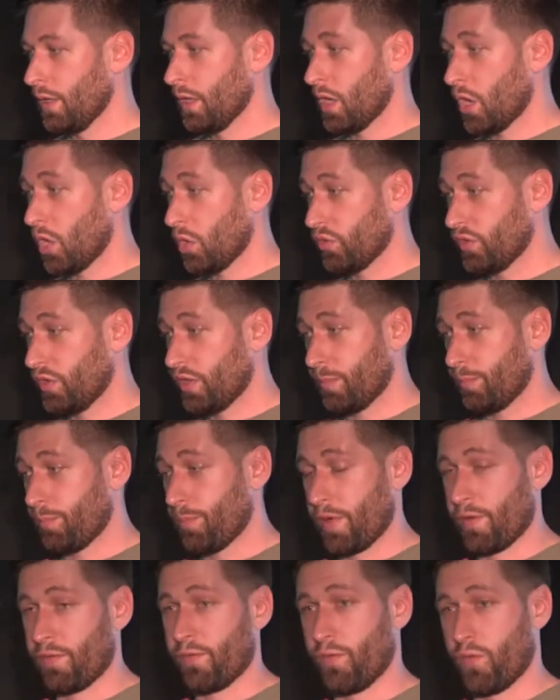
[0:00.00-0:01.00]
On the
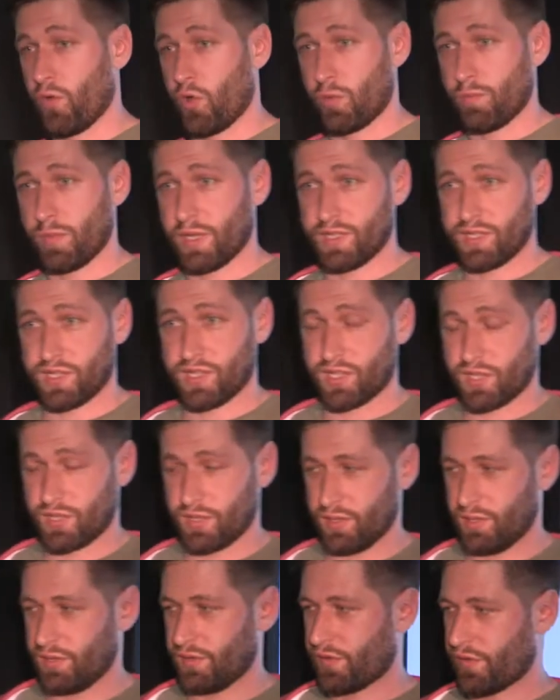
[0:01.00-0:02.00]
performance
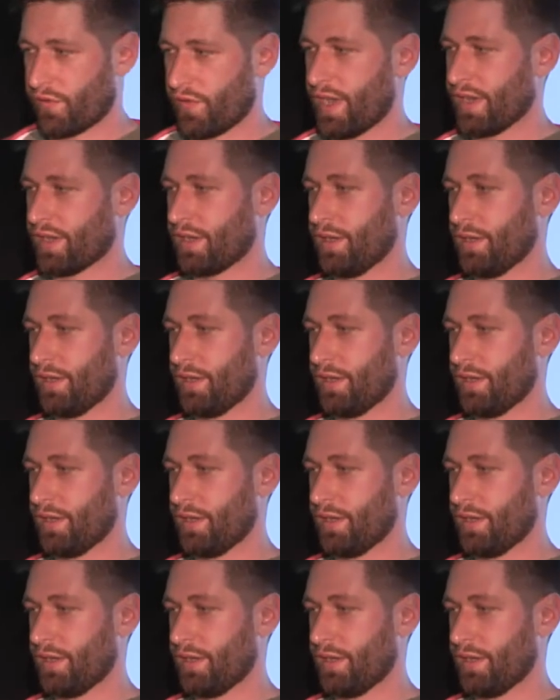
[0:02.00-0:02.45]
track,